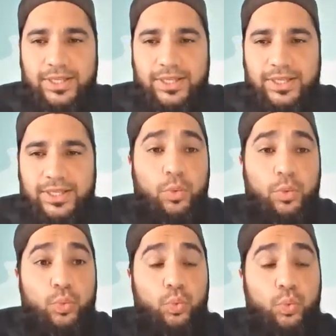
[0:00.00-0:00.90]
it's
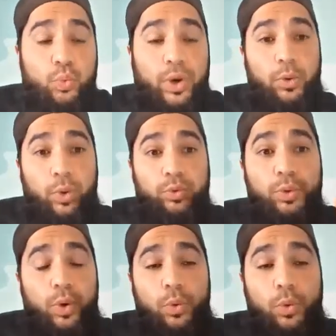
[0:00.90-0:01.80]
specifically,
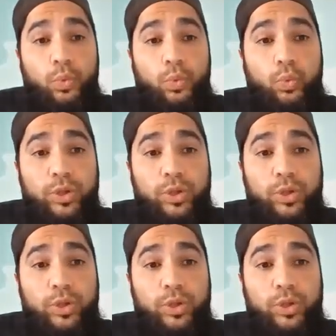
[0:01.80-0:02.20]
it's the 10